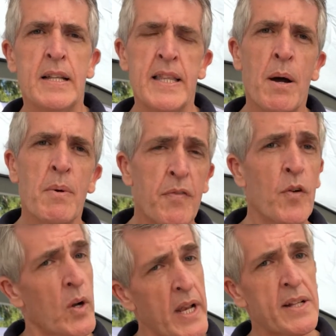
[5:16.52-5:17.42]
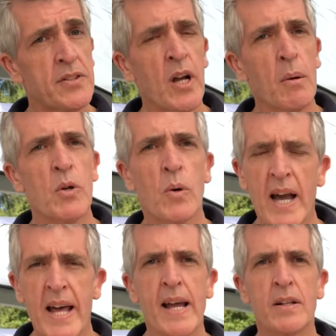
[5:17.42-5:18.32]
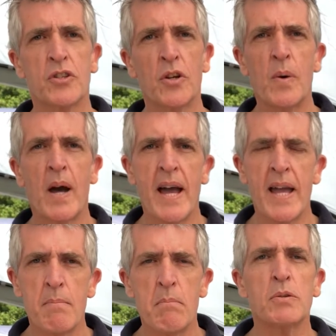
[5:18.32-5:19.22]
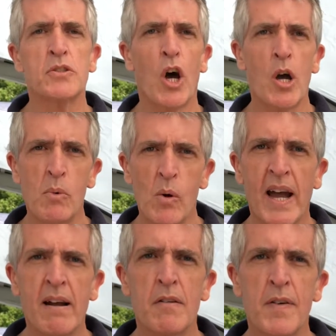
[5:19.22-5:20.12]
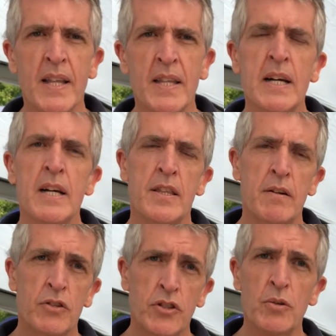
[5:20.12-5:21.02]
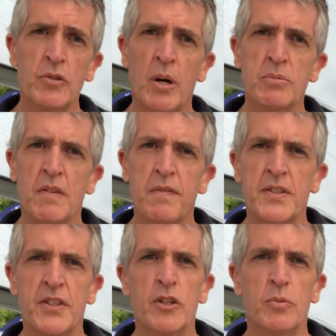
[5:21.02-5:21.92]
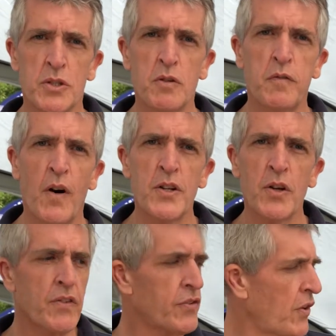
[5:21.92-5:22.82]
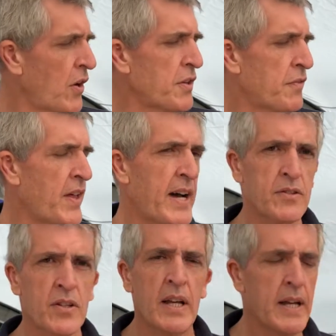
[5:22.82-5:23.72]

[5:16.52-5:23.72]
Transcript: Now, if you're connecting up your Cadac to a motorhome or caravan, there are two types of fittings which you'll find on the side of that.